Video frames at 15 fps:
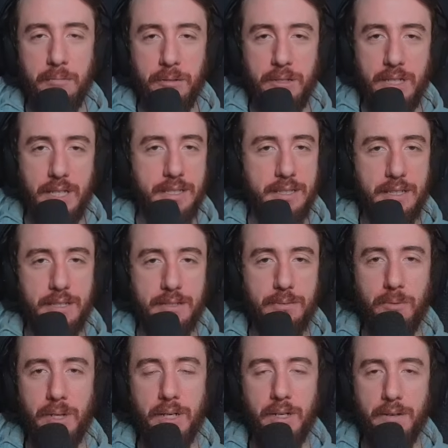Progenesis,
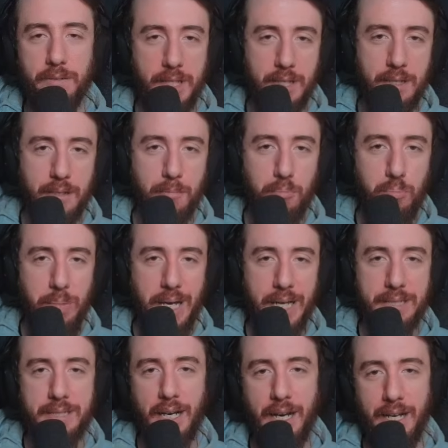one of the
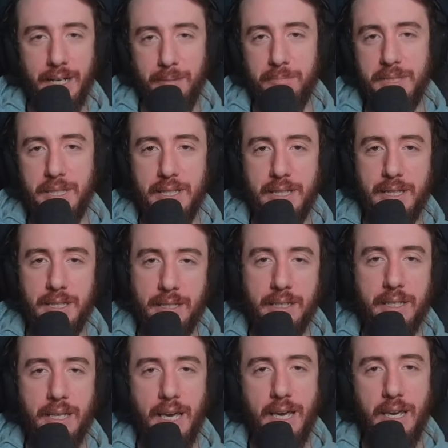best items in the
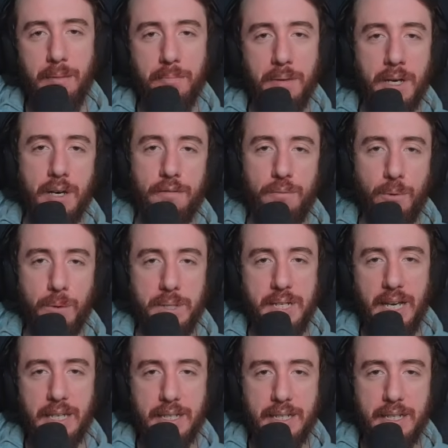game for
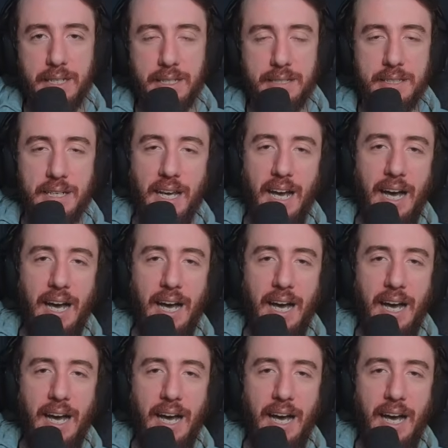tankiness,